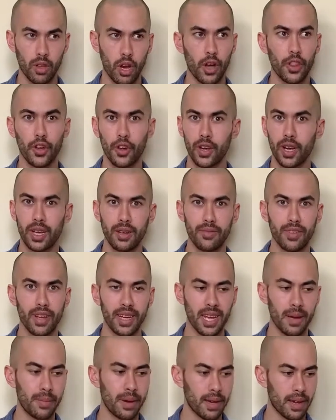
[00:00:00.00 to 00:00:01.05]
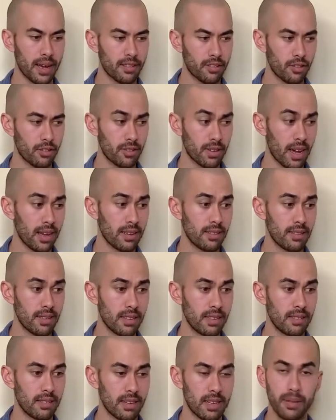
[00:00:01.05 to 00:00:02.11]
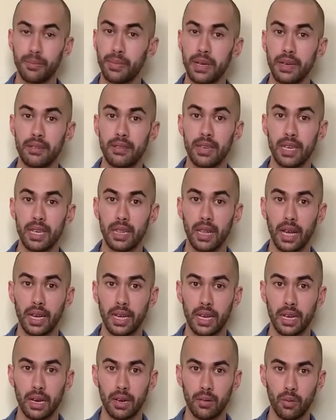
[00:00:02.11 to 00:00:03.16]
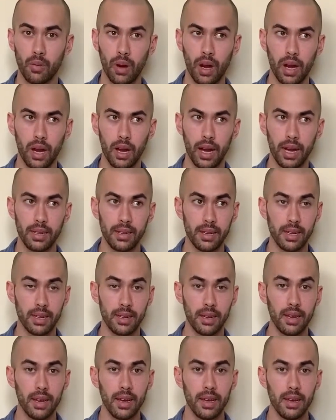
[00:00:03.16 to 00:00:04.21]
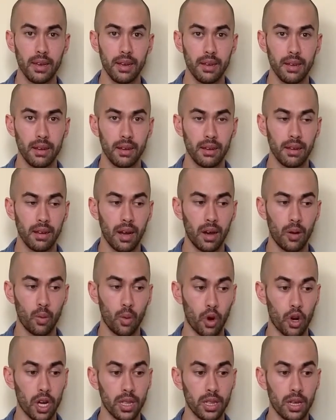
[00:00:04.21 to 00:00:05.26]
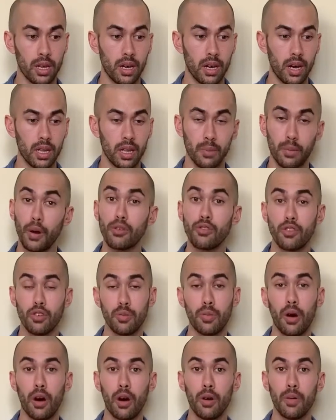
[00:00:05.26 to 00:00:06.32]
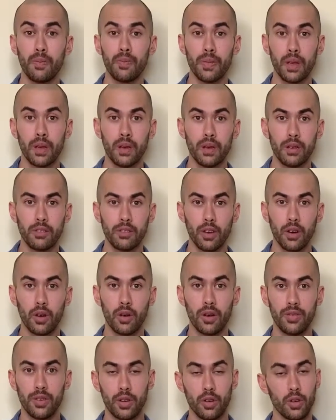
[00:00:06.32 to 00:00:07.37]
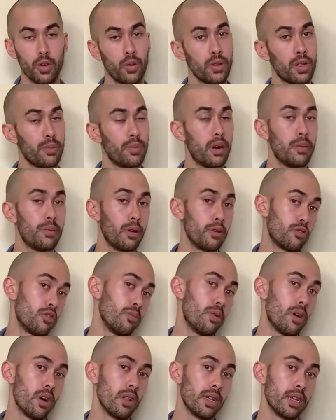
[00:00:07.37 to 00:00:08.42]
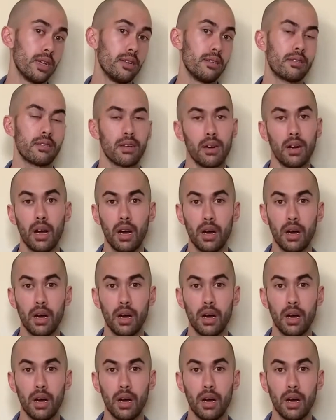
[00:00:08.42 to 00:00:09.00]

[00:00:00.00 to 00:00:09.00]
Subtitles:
other kind of dynamic exercises in PT, like I did work on the Bosu ball. So if you don't know what a Bosu ball is,